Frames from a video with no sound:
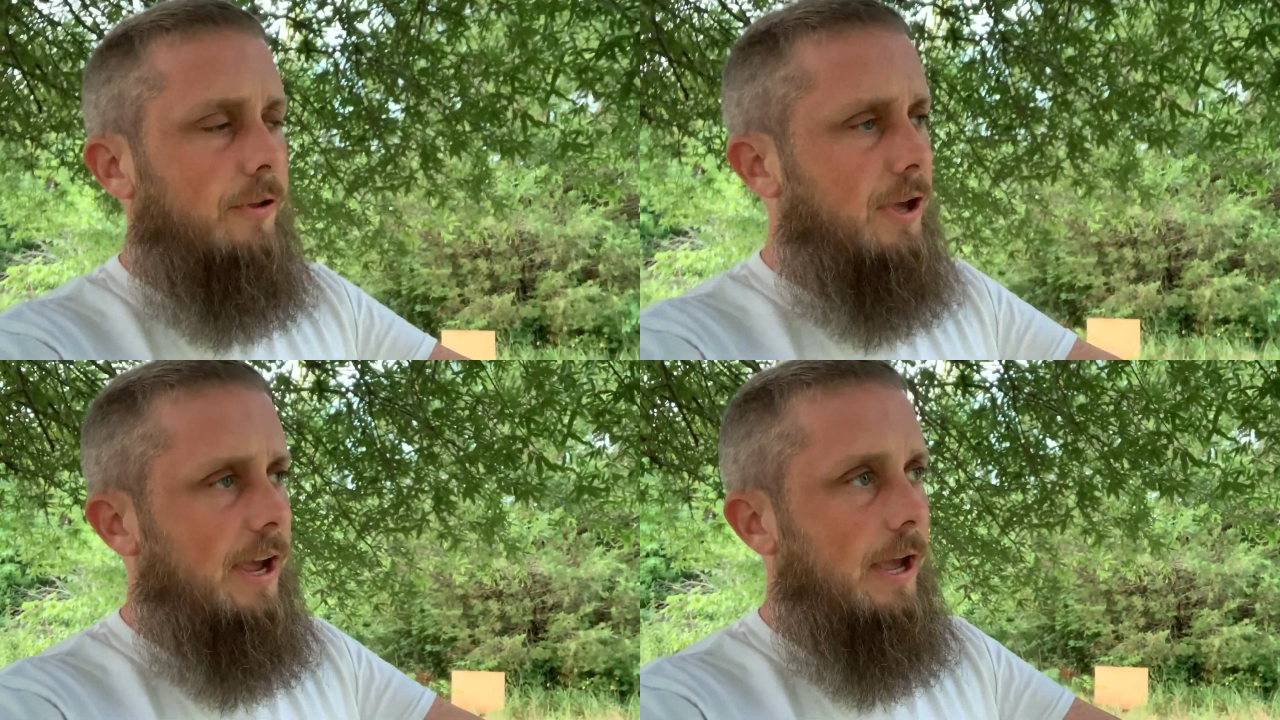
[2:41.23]

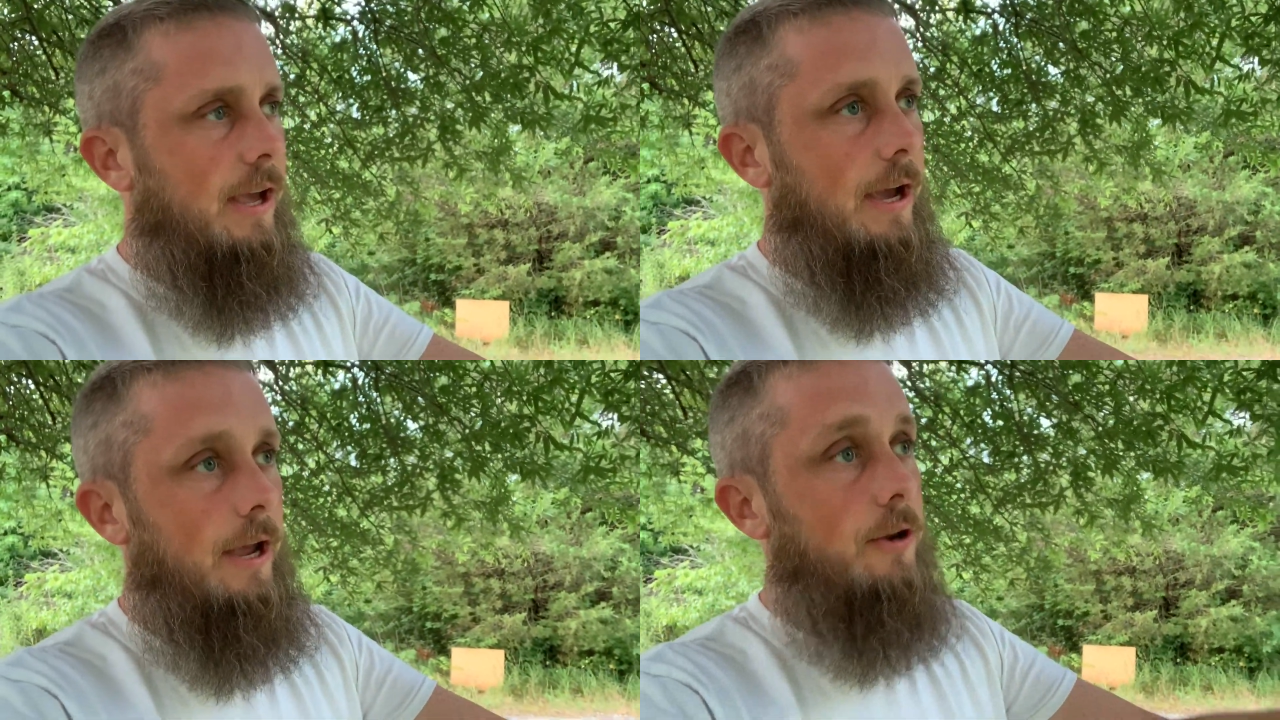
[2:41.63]
the
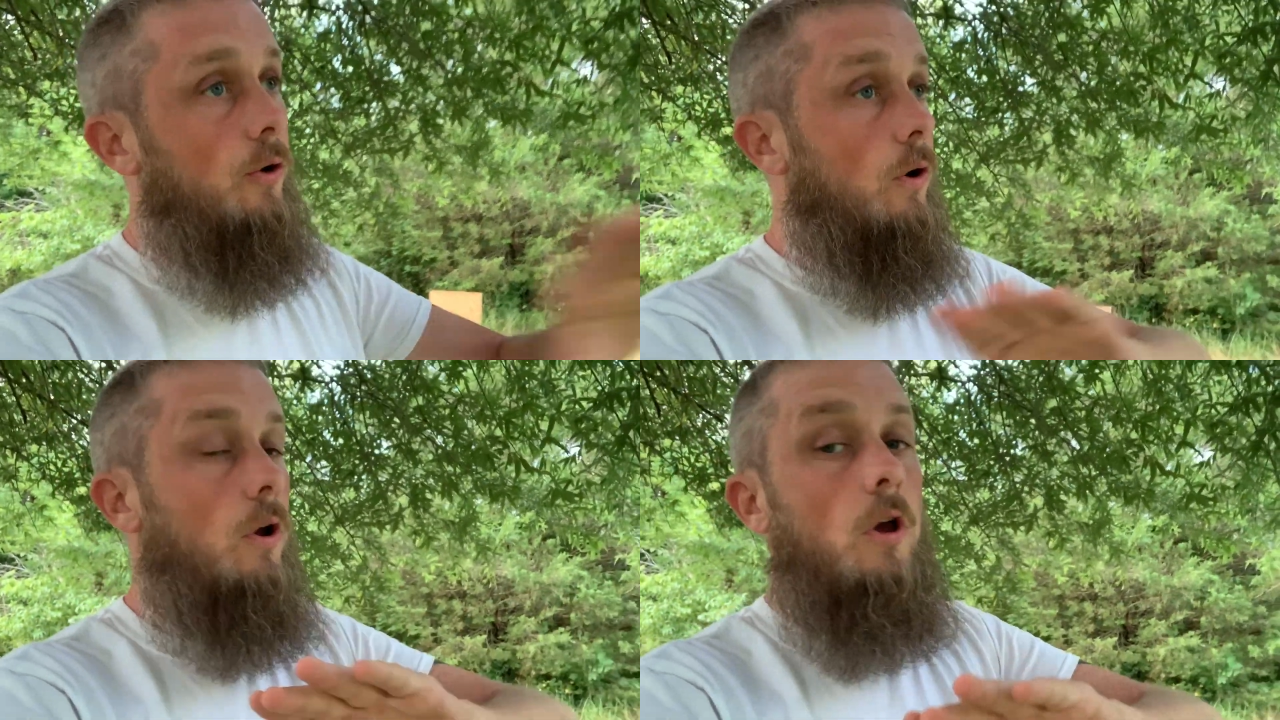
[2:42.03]
KKK and
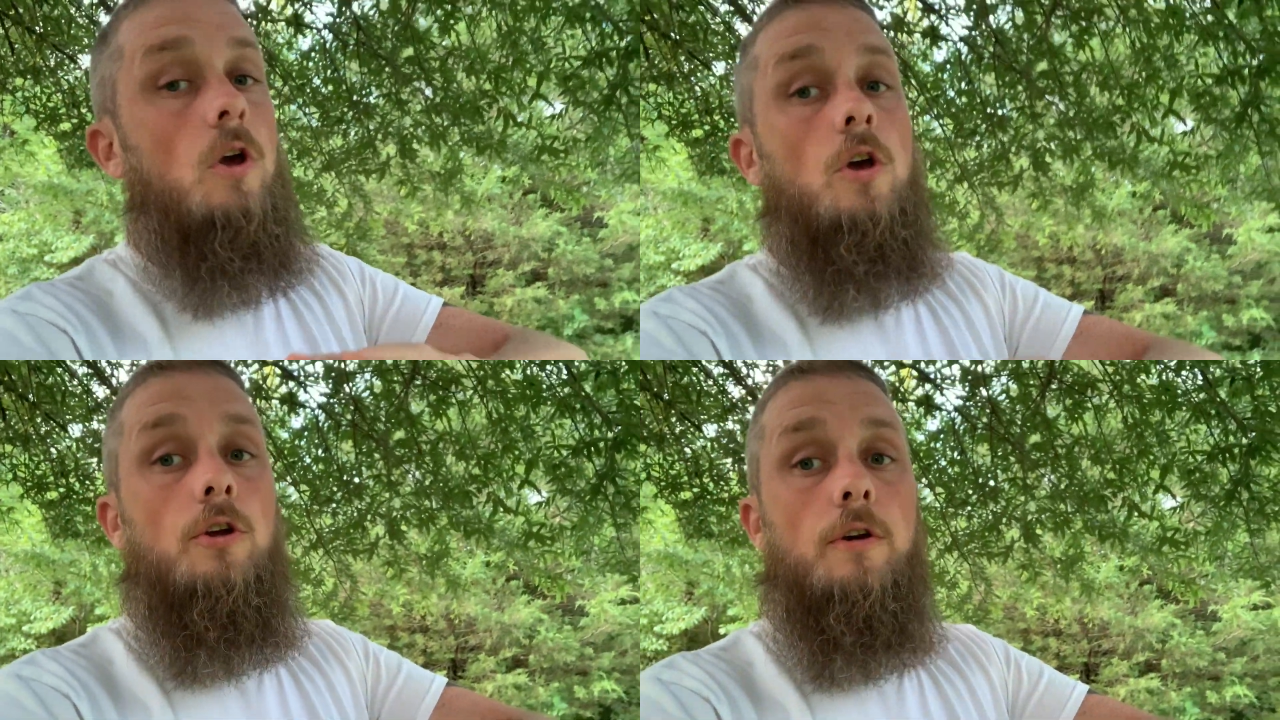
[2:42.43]
you're
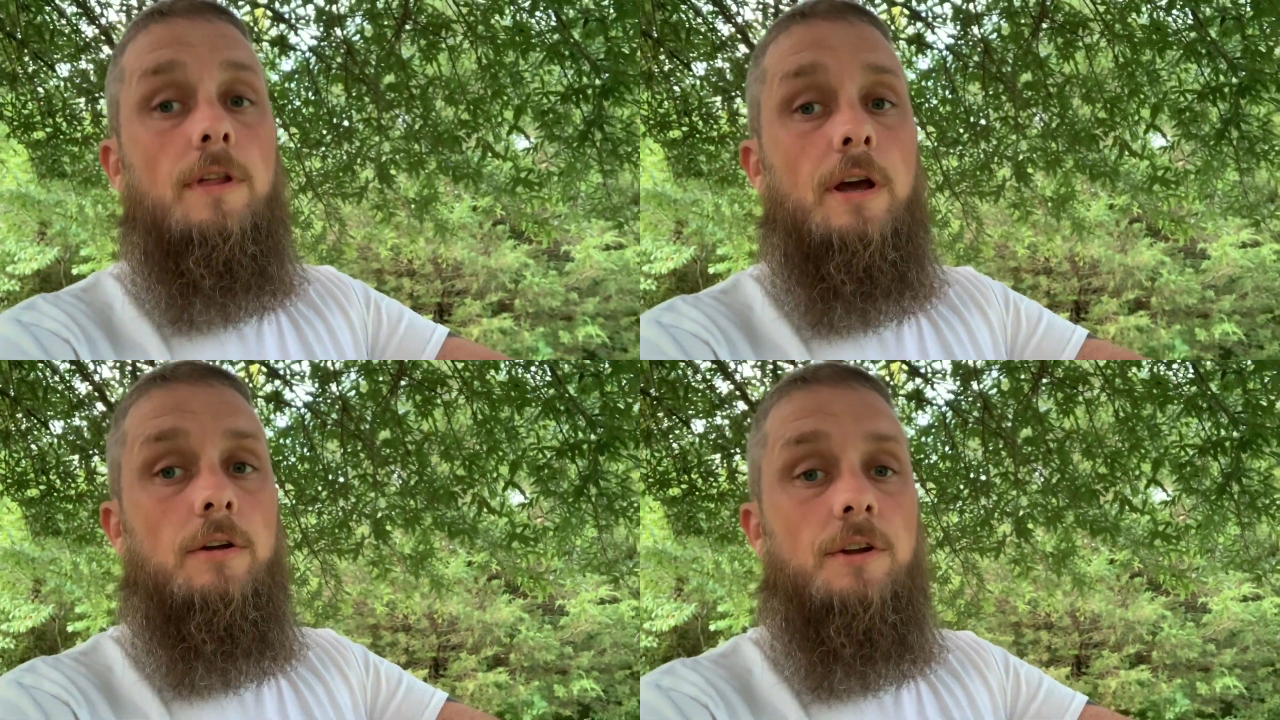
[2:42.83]
you're
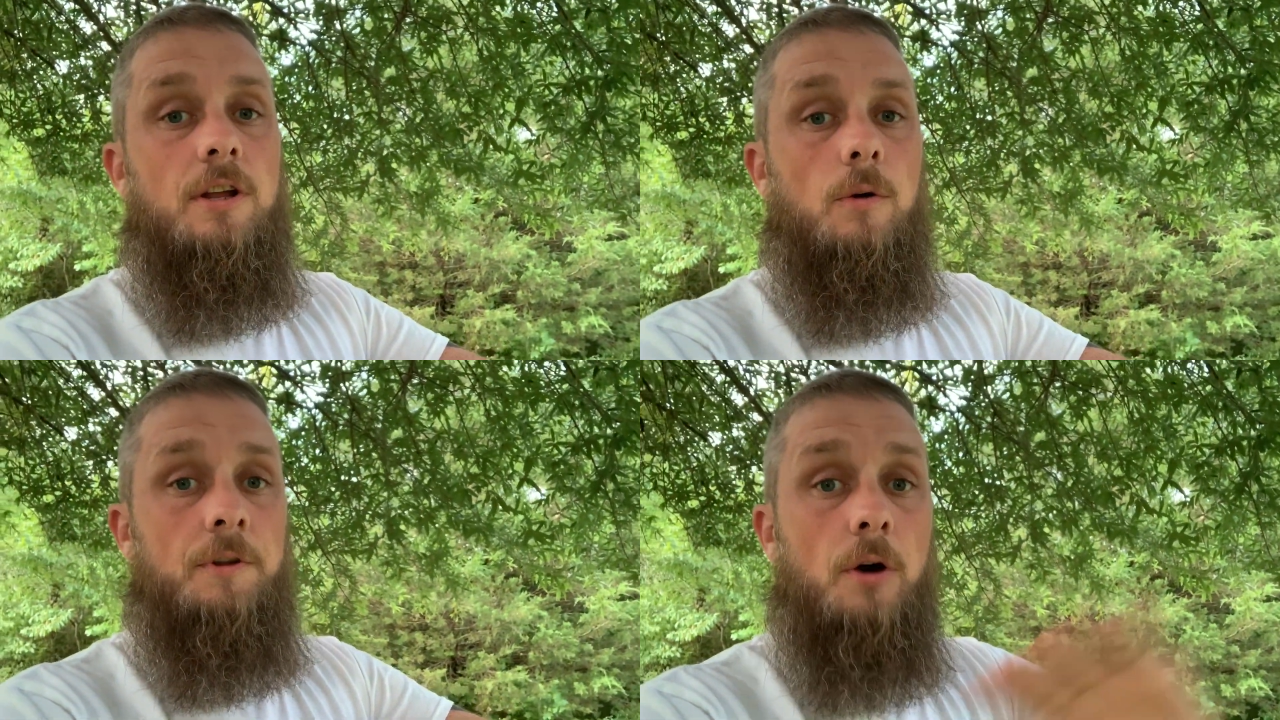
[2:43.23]
there to
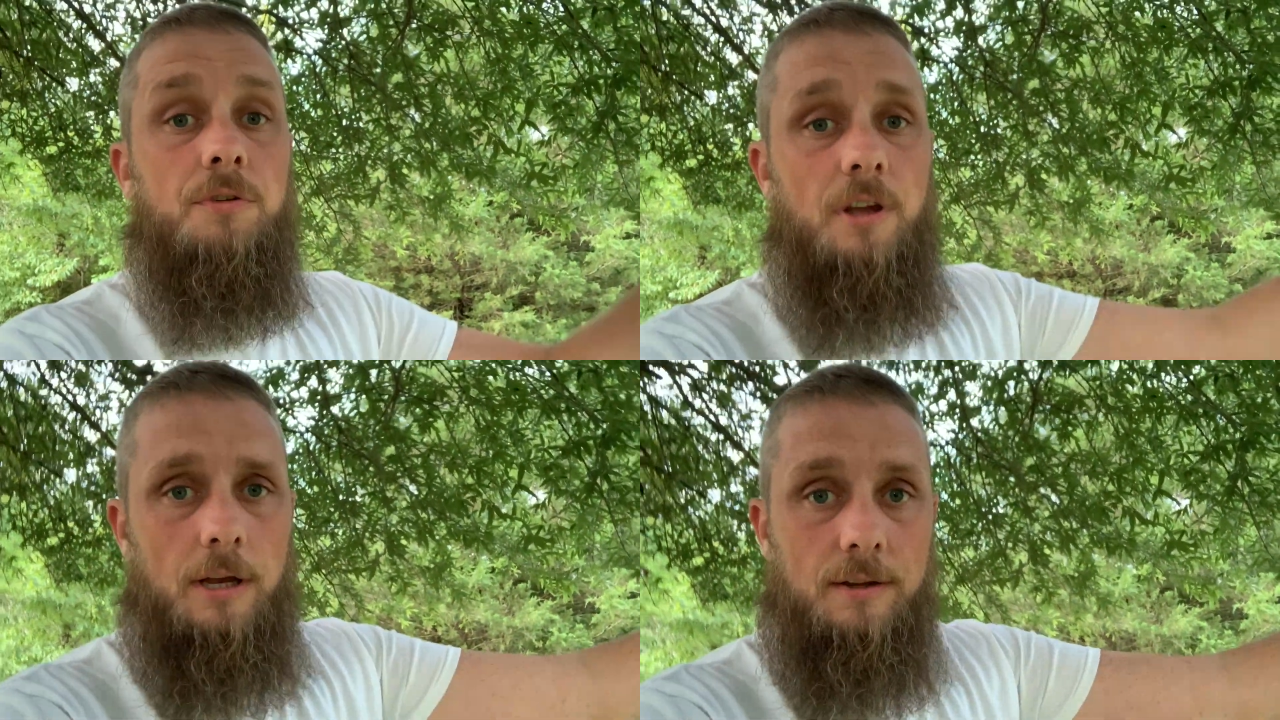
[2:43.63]
deal with those
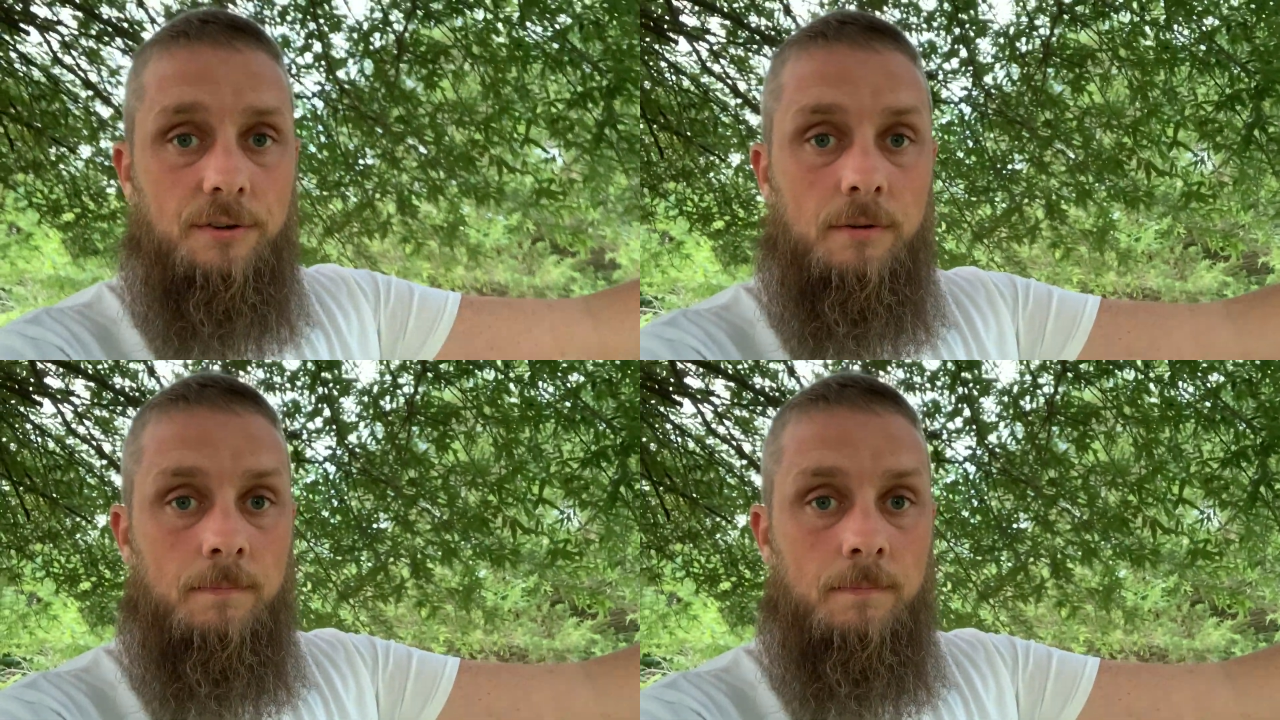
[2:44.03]
hicks.